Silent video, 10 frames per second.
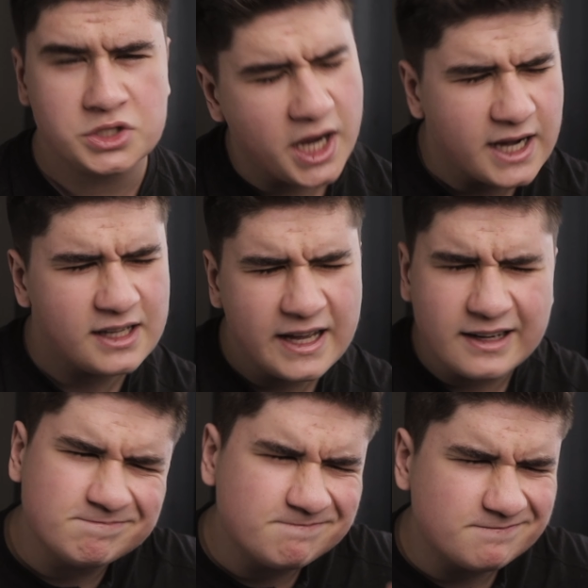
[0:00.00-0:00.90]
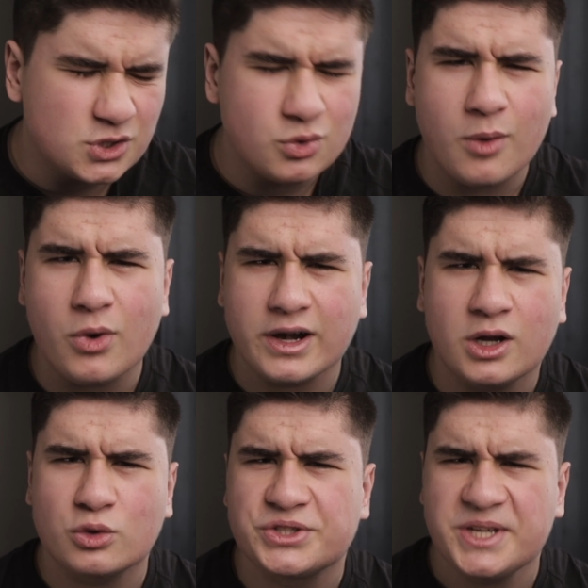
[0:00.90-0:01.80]
was kind of like, do I want to
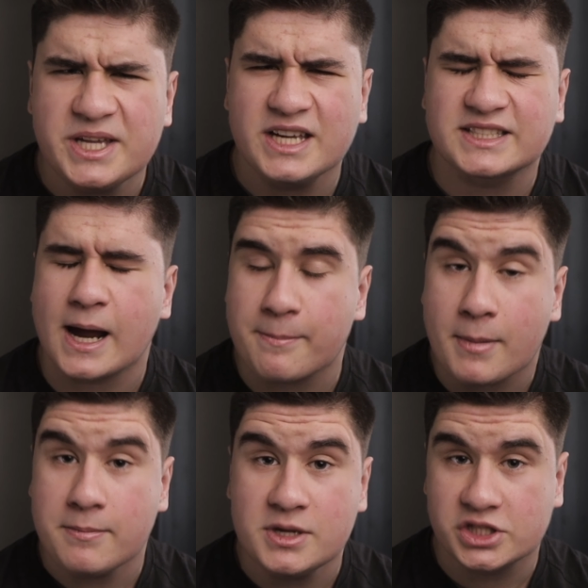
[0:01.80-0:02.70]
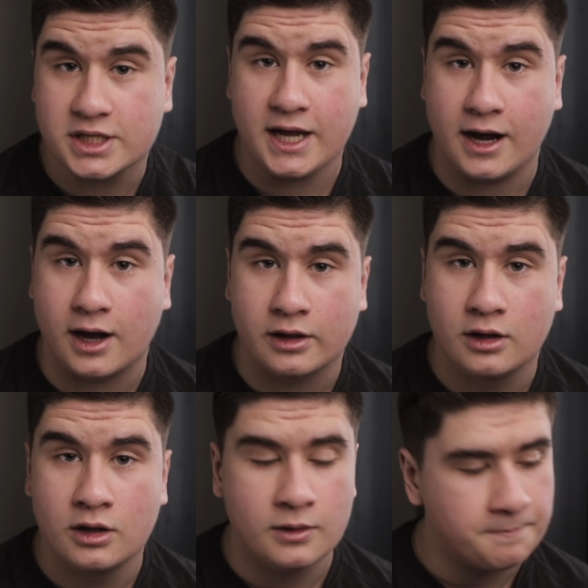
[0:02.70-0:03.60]
go see this? I might be scared.
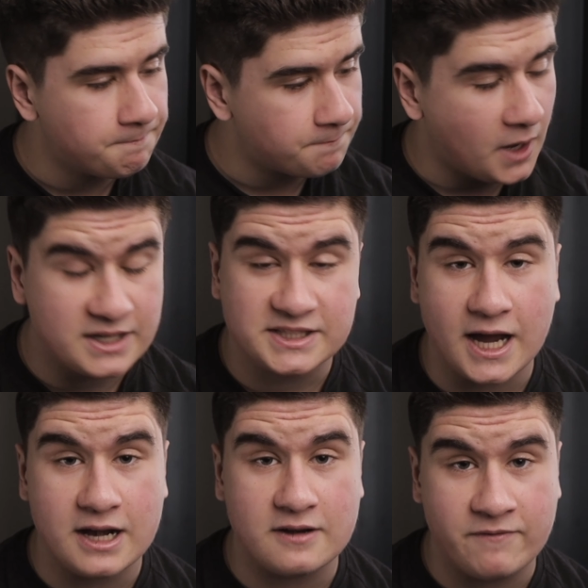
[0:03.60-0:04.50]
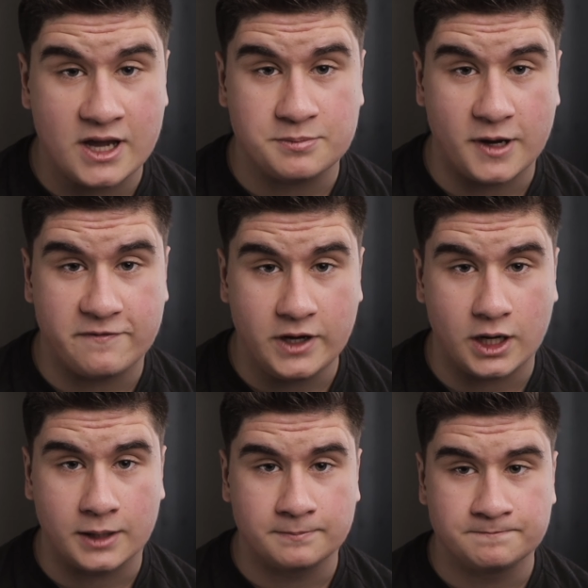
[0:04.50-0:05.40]
I decided to face my
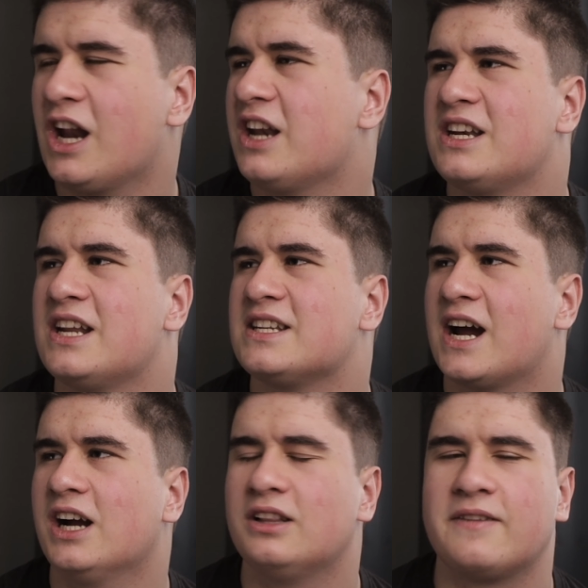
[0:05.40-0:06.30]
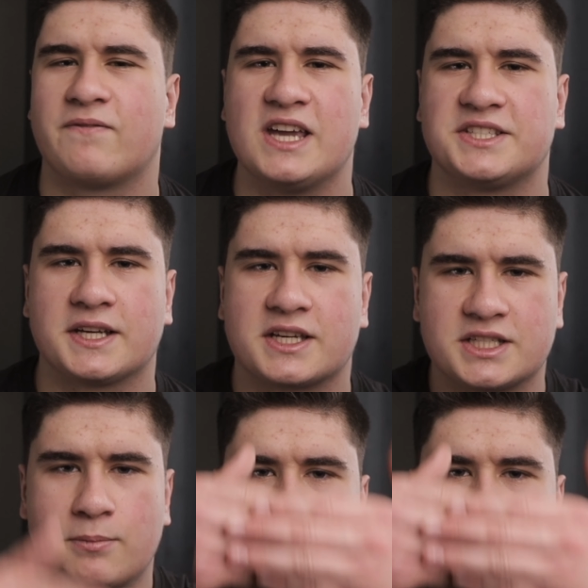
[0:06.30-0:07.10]
fear. I mean, I didn't entirely face it because I